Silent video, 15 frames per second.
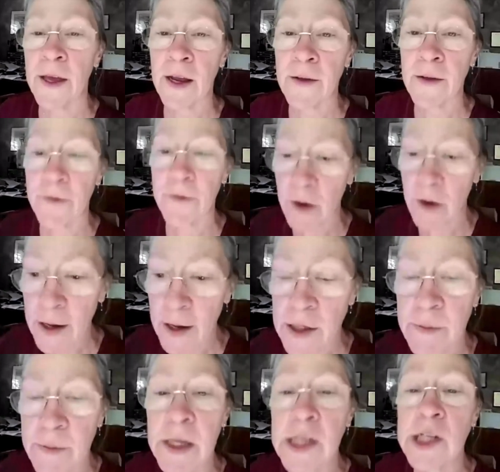that I
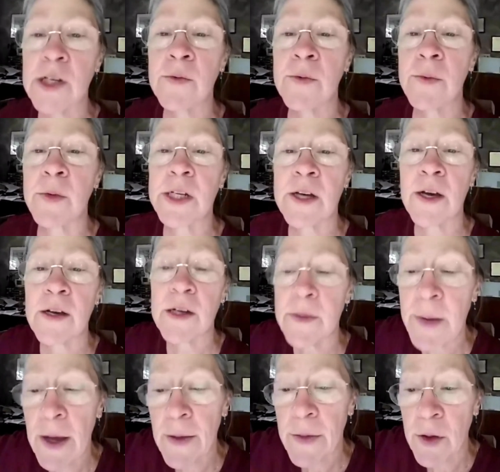forgot to mention when we
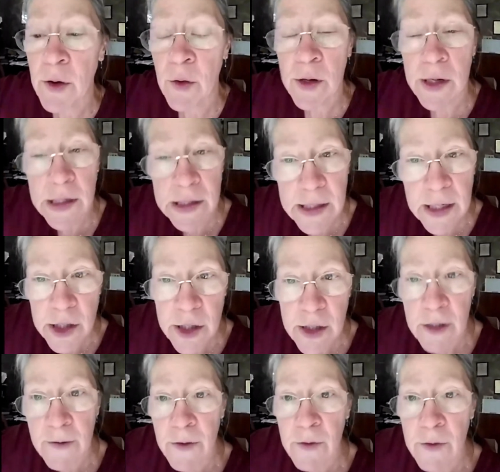talked about the
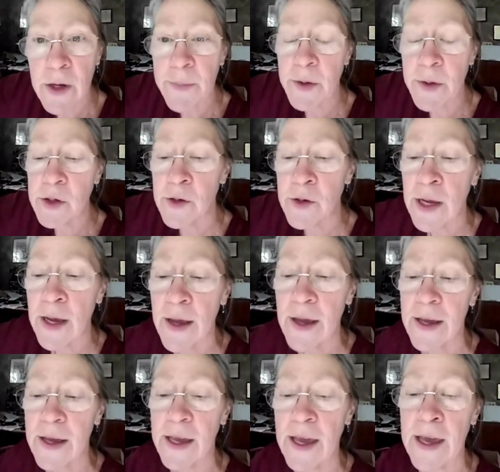organization of the
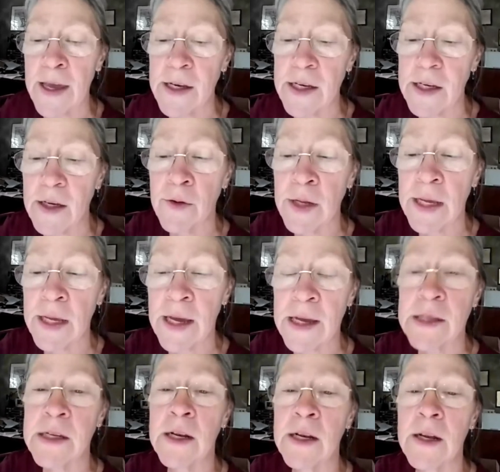repertory. It
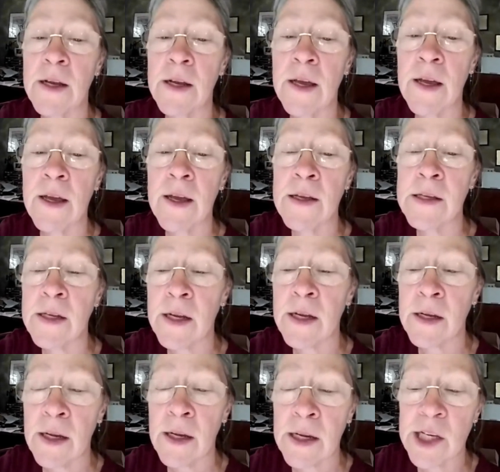only has
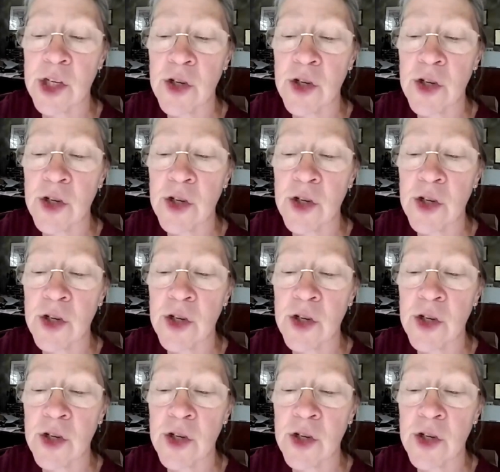an